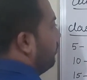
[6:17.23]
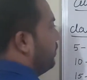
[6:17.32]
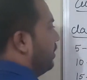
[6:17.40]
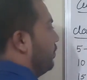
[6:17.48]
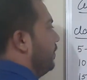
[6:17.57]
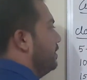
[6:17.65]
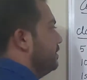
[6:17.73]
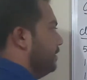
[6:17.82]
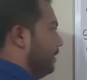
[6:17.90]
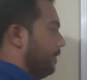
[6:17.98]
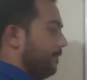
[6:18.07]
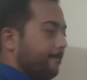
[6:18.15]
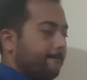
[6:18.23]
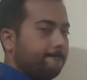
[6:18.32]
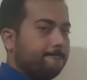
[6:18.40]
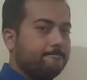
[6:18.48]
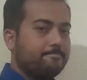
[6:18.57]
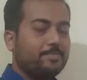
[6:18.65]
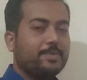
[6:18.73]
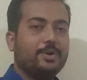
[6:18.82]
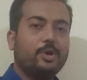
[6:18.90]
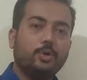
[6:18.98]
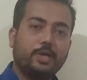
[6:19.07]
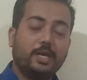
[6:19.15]
frequency.
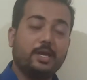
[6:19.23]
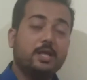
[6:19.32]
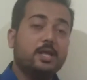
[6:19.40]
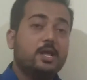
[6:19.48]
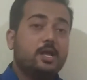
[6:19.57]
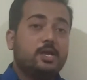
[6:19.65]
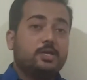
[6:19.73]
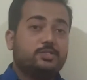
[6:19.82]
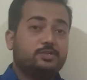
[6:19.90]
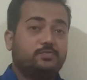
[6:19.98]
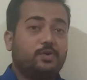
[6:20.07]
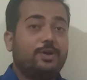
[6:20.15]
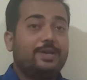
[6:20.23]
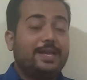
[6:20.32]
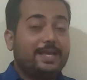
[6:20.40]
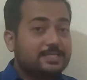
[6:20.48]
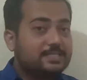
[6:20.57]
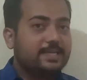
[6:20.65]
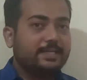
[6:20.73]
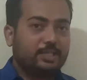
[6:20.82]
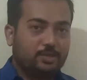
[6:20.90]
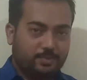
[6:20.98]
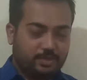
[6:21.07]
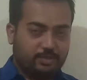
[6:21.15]
Okay, so for less than
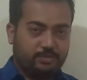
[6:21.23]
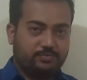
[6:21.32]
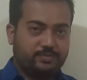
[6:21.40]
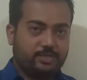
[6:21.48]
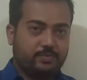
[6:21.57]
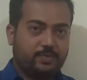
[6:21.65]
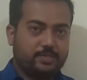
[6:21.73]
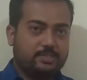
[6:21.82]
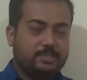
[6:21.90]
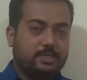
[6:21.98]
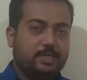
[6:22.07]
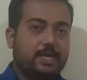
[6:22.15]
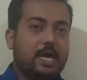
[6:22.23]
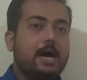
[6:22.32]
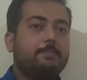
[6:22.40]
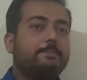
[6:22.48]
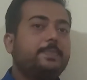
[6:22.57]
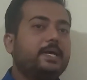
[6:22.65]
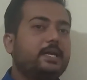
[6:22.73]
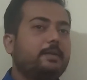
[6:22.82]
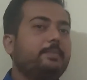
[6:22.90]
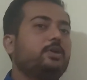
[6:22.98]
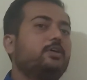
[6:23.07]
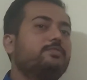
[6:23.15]
cumulative frequency, upper
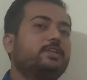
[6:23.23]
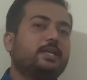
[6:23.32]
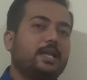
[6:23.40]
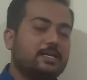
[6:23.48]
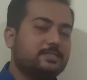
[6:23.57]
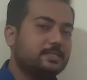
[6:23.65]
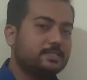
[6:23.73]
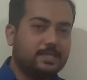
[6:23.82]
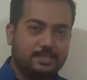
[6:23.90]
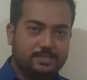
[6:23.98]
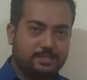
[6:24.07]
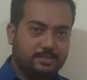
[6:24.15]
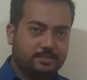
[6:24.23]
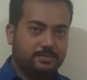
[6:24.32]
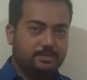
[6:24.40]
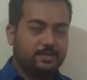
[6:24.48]
limit of the class is considered.